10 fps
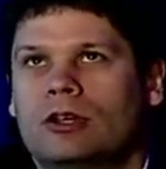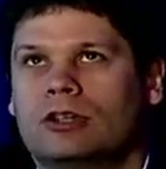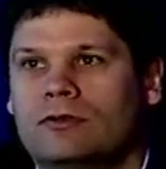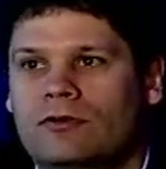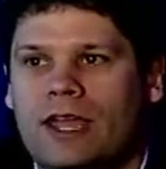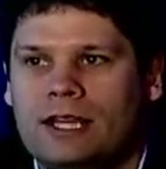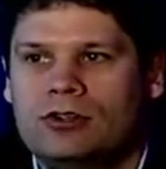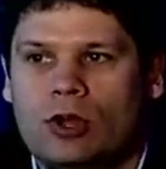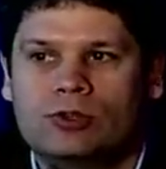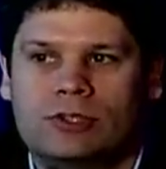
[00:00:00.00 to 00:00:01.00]

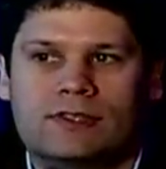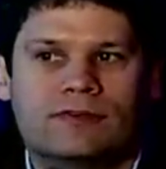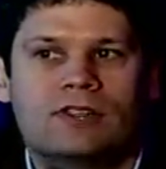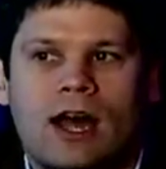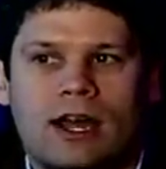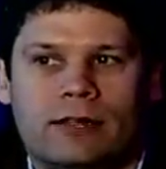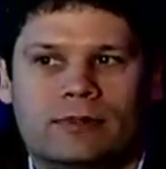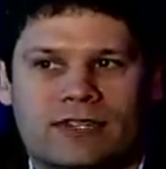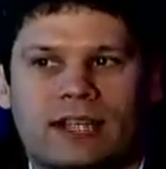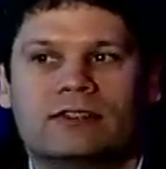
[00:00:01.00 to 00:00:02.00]
conveying notions of time
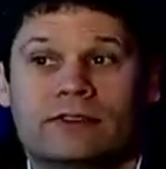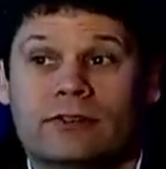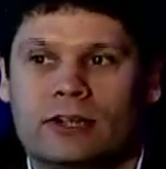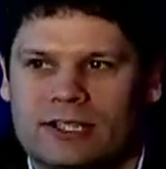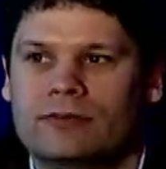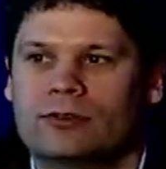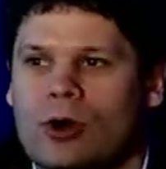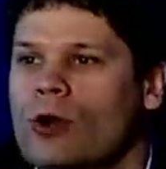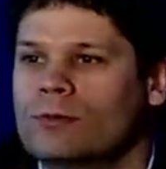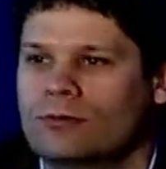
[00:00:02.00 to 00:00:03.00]
is actually very
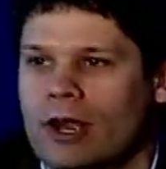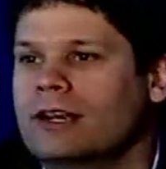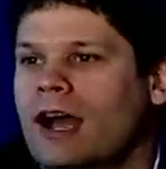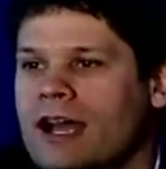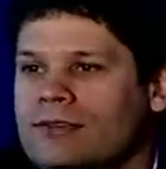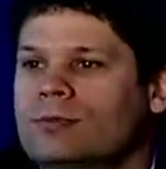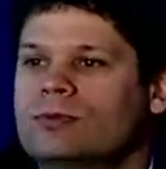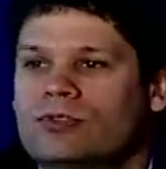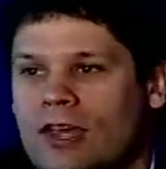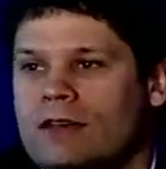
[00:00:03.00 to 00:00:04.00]
difficult, right? I
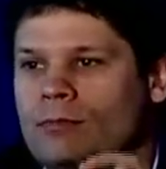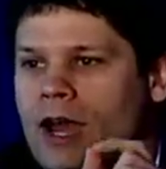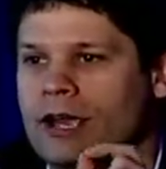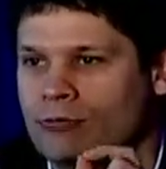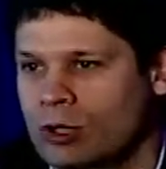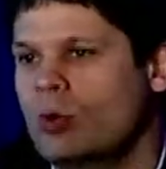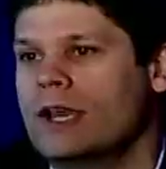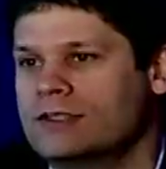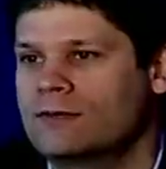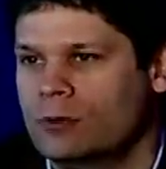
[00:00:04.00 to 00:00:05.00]
set my
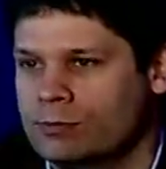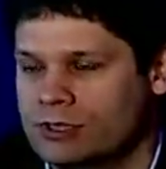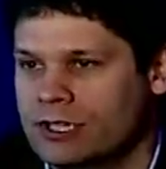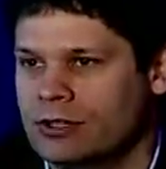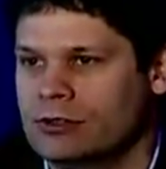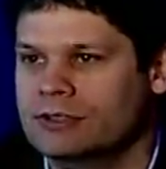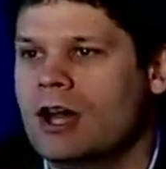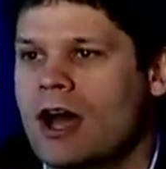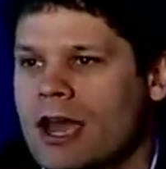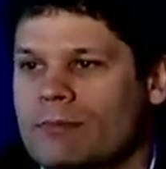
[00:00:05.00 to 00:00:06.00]
request for a particular
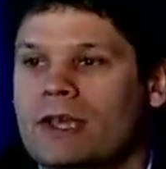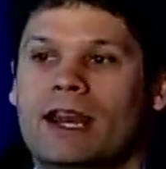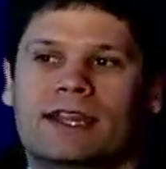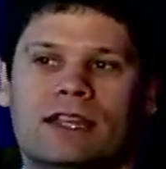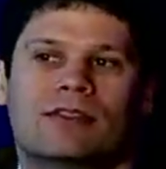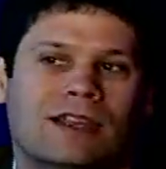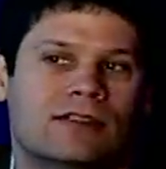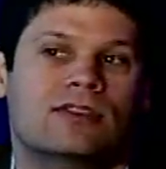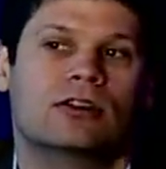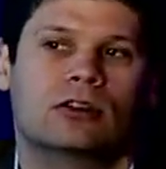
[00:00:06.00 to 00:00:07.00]
time and I get
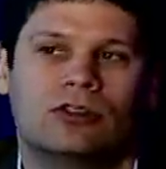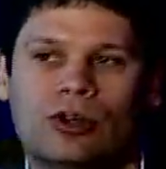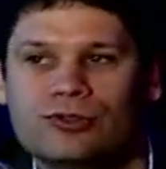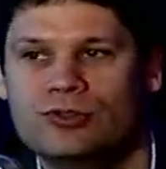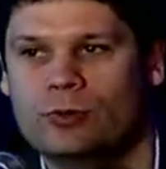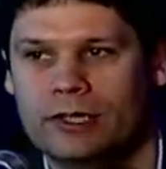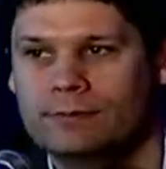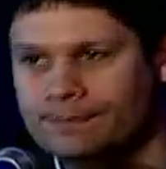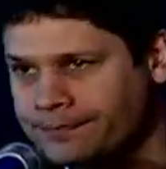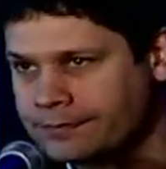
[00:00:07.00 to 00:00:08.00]
things that are close to it,
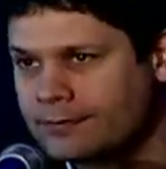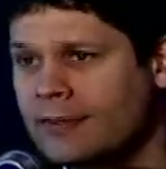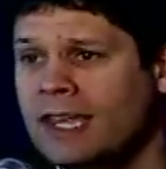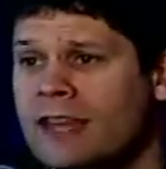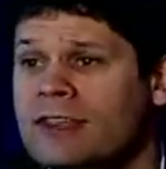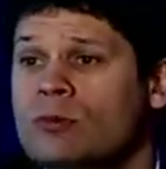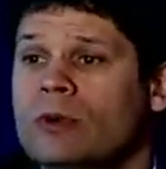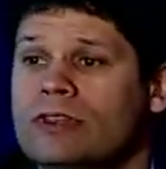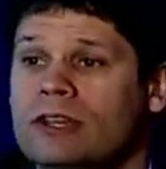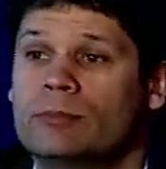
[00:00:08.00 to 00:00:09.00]
and then
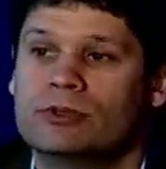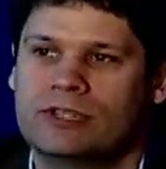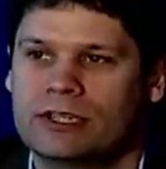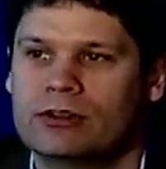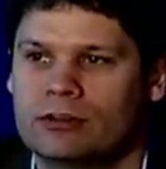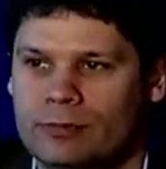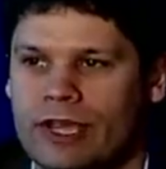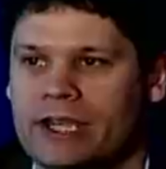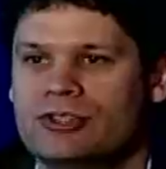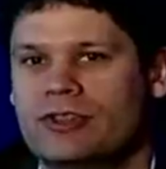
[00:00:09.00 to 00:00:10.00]
within a particular
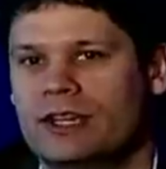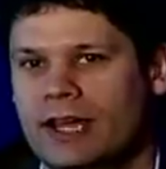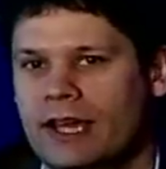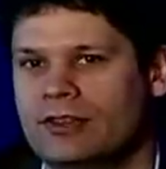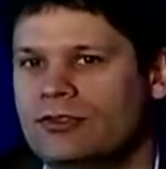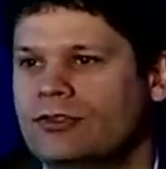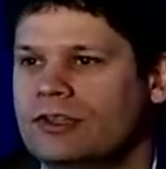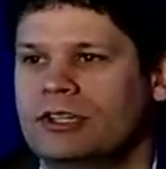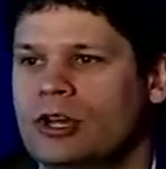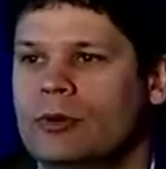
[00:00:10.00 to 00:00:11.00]
page that has
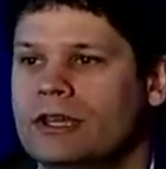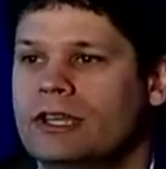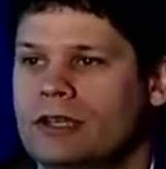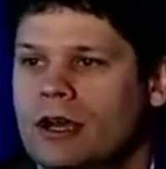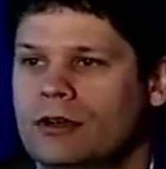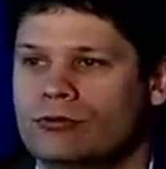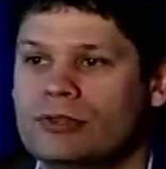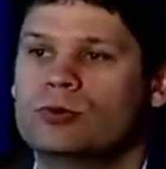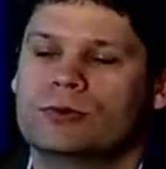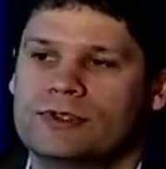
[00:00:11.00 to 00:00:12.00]
uh, you know uh,
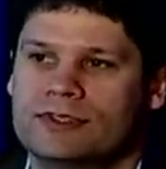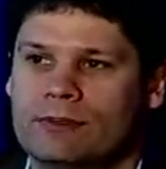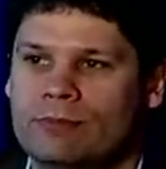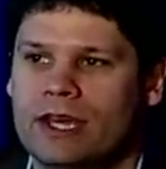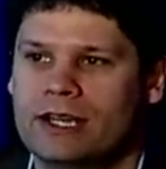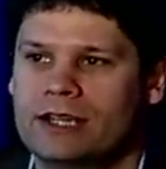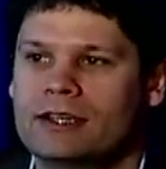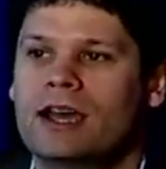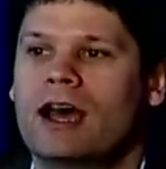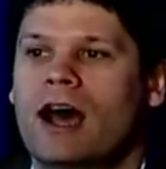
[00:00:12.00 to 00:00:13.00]
resources embedded,
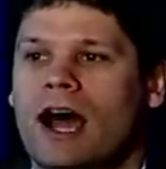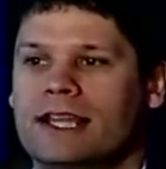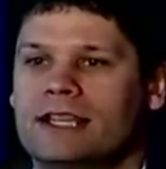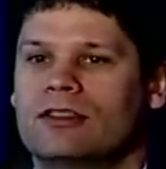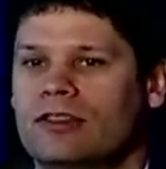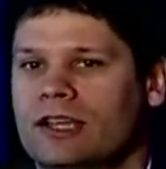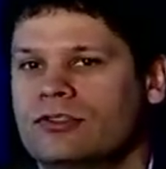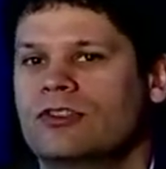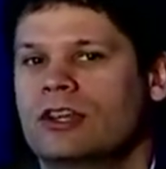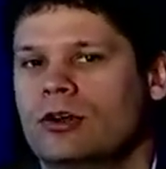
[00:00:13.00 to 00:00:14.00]
I get
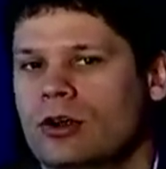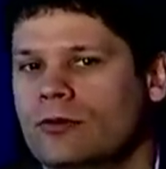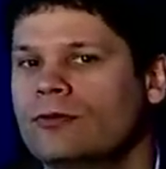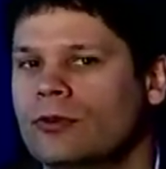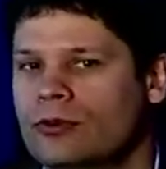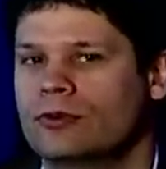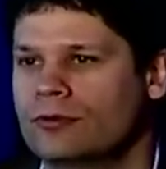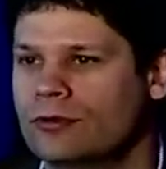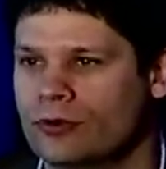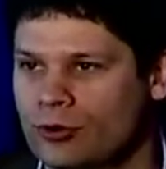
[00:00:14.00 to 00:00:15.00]
things that are further
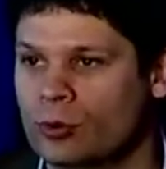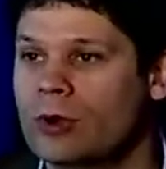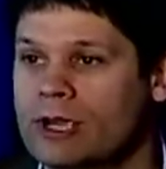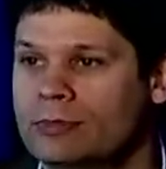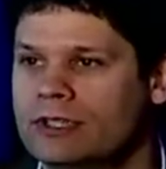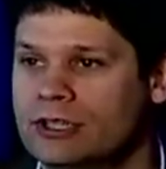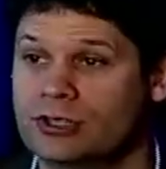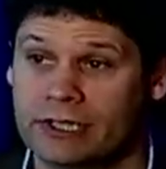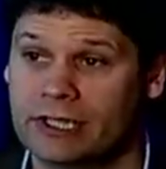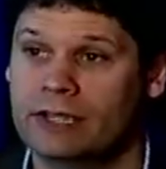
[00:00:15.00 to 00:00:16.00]
and further away
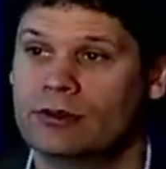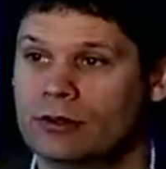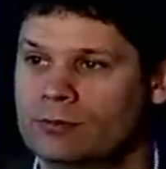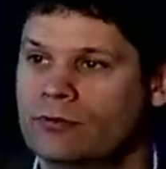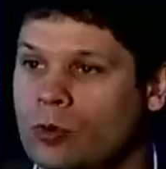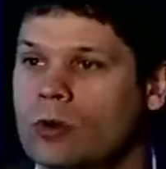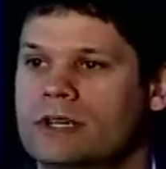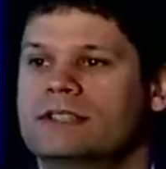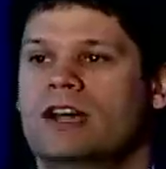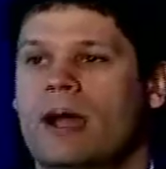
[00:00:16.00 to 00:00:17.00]
potentially, either forward
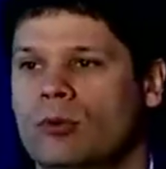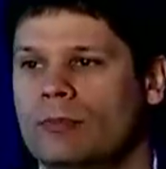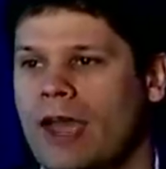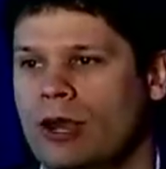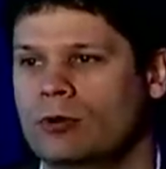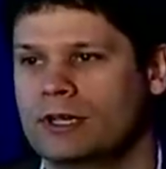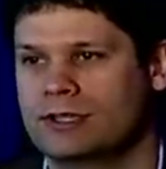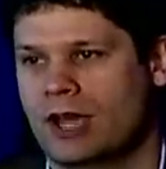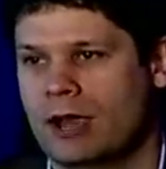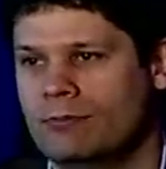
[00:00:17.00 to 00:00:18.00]
in time or backward in
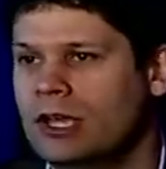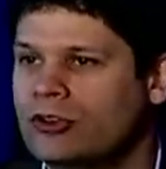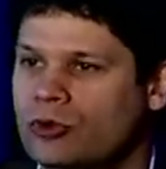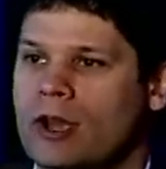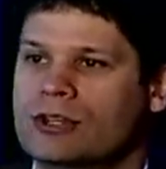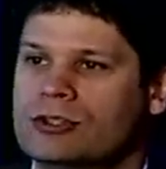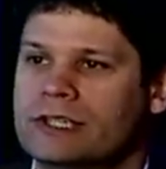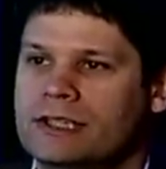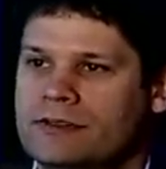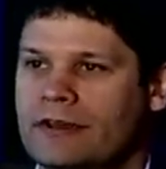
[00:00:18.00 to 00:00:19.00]
time. So you
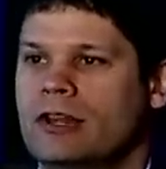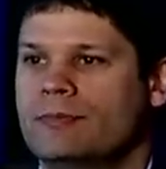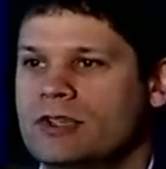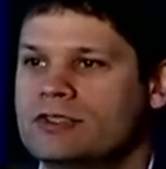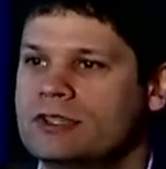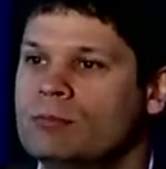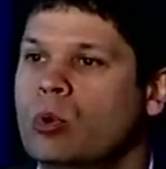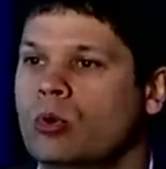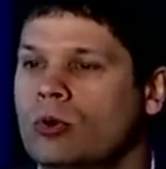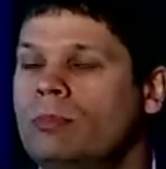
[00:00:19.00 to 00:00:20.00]
actually develop this
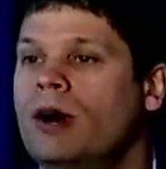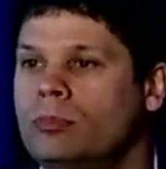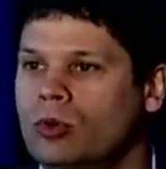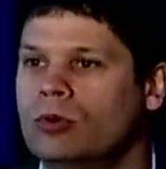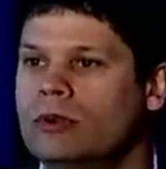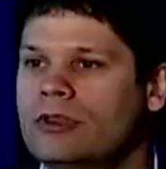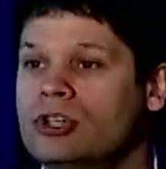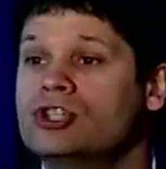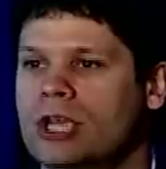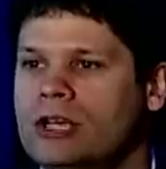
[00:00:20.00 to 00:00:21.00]
temporal bubble
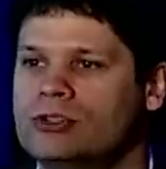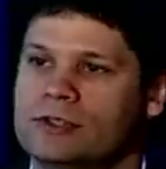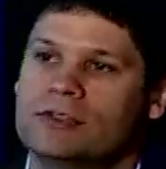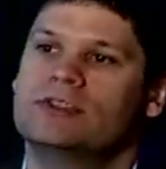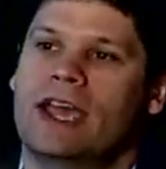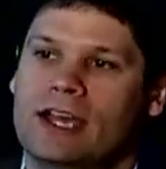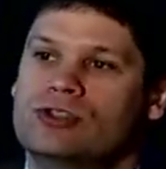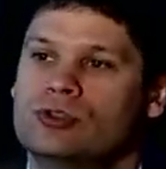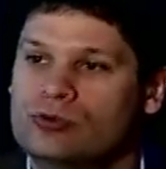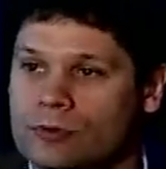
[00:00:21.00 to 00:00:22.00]
that changes as
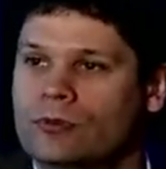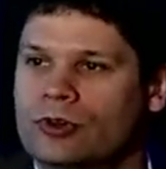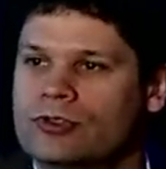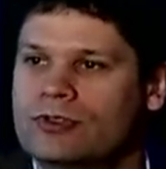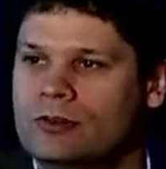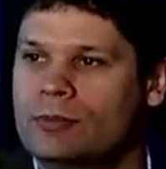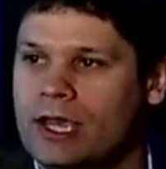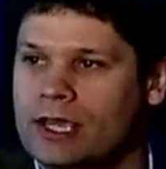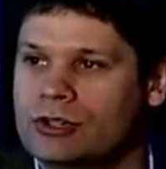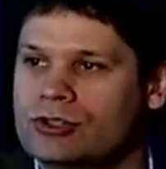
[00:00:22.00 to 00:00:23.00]
you traverse the
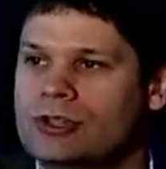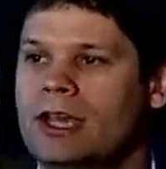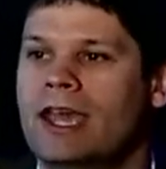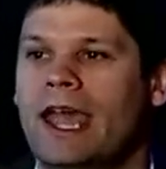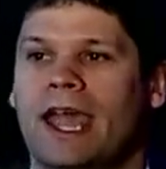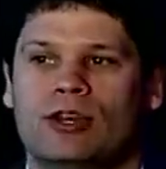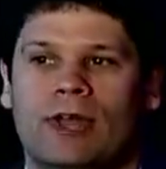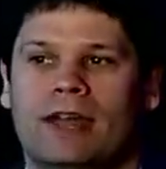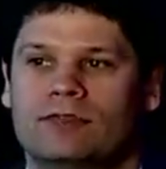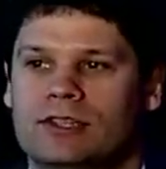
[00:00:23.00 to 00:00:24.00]
page, and you
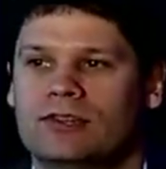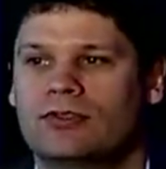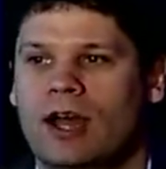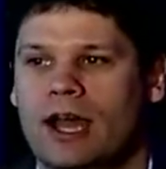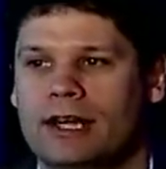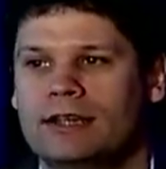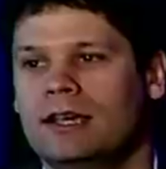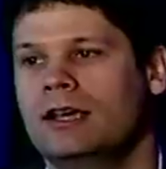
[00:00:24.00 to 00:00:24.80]
have to decide: